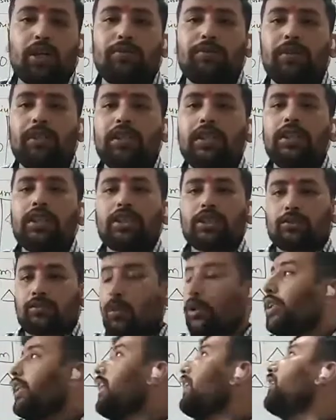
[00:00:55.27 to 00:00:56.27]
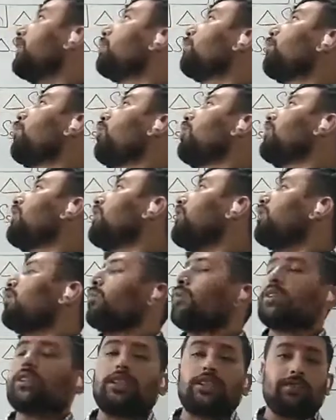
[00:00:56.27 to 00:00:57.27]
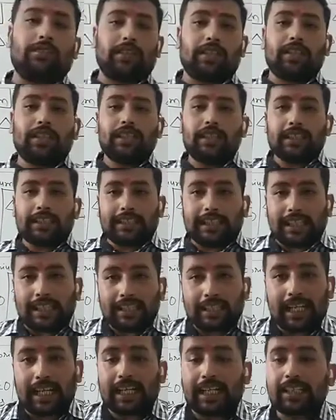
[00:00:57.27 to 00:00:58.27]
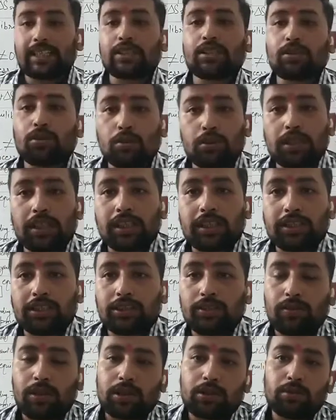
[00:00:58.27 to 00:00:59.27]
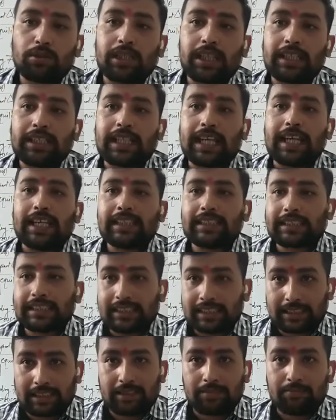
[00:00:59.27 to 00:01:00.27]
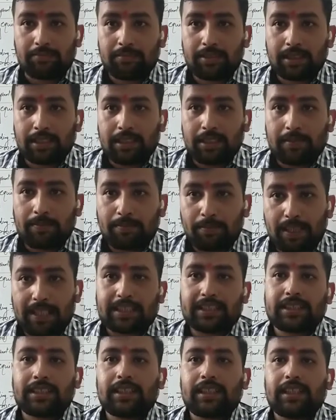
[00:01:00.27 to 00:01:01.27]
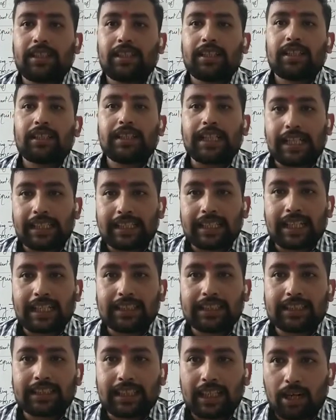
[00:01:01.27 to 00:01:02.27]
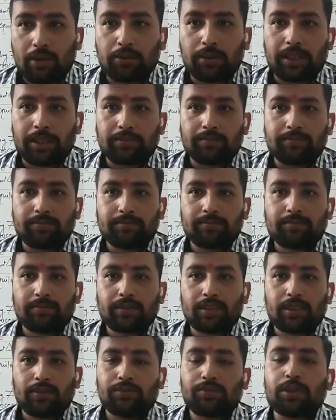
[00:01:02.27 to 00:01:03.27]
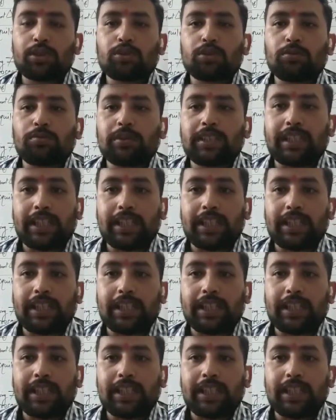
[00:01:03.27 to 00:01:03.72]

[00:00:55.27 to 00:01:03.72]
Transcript: of a spontaneous process, it was given delta S total is equal to delta S system plus delta S surrounding, which should be